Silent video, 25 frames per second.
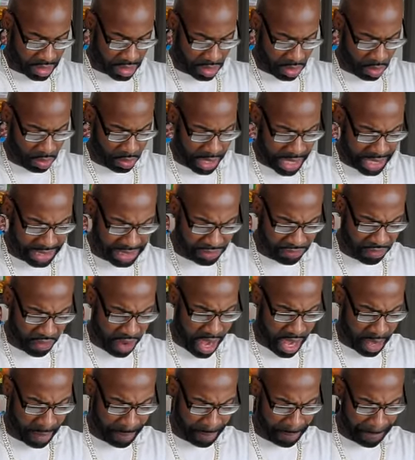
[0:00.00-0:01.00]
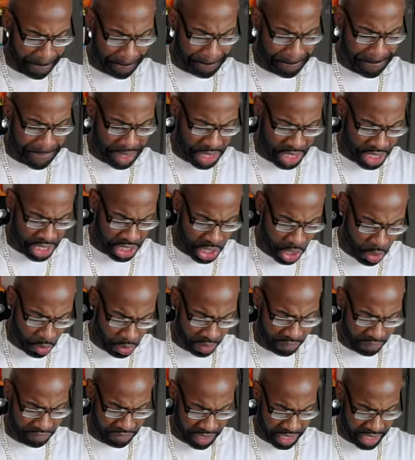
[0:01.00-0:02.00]
Oh, that's frying
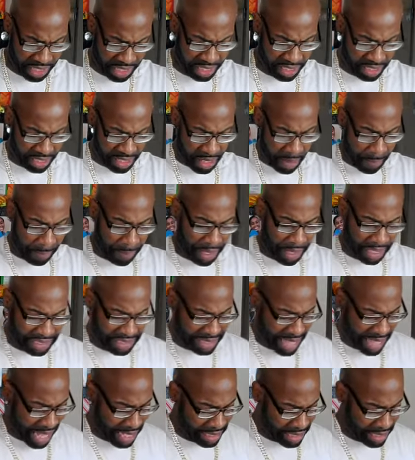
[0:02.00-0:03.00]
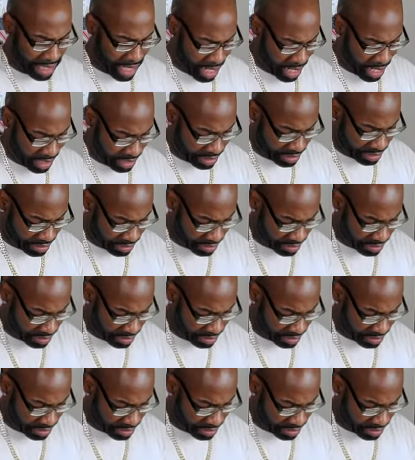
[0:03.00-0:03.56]
beautifully, but it's not done.